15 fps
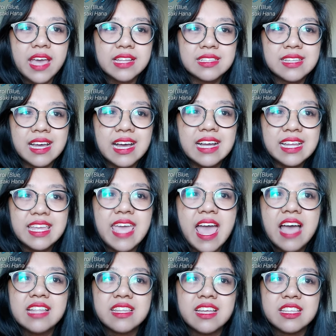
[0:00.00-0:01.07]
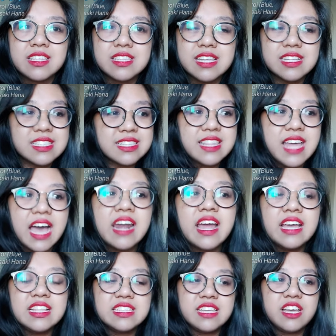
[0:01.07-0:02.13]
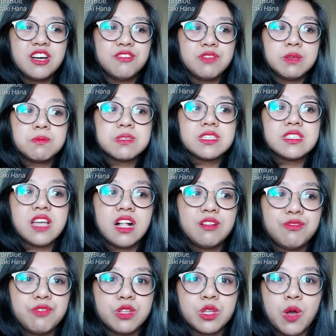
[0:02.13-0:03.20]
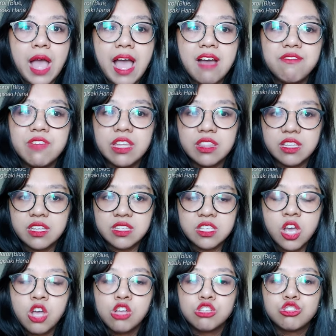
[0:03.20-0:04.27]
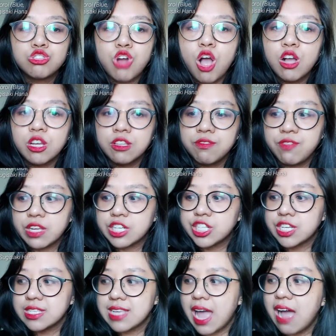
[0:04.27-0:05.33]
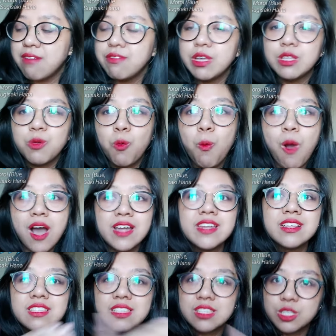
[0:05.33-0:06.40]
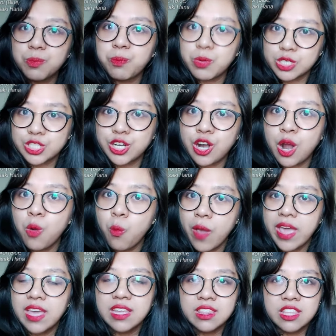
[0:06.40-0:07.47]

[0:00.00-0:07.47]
And again, it's that idea of himself, you know, having these strong convictions, having wanting to push her away